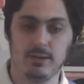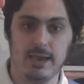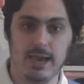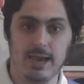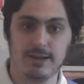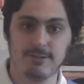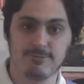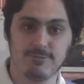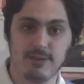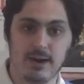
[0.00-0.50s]

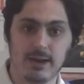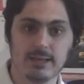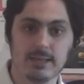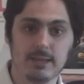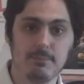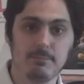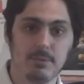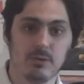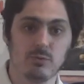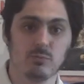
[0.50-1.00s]
Had
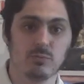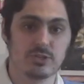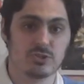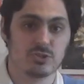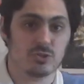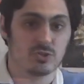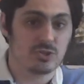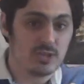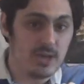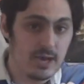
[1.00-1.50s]
Feige been
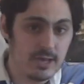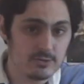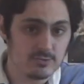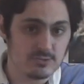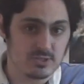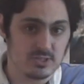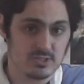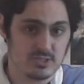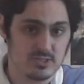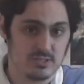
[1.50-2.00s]
Richard
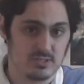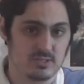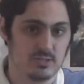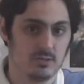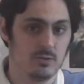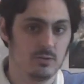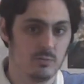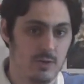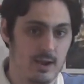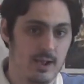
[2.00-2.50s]
Donner's
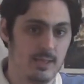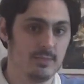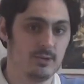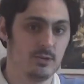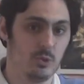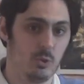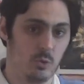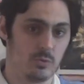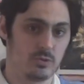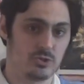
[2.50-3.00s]
assistant rather
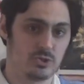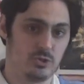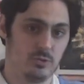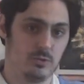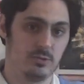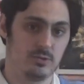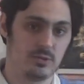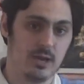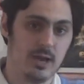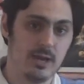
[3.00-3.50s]
than Laura
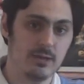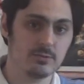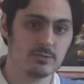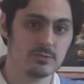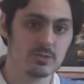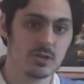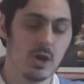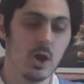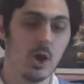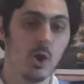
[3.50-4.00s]
Shuler
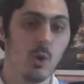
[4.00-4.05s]
Donner's,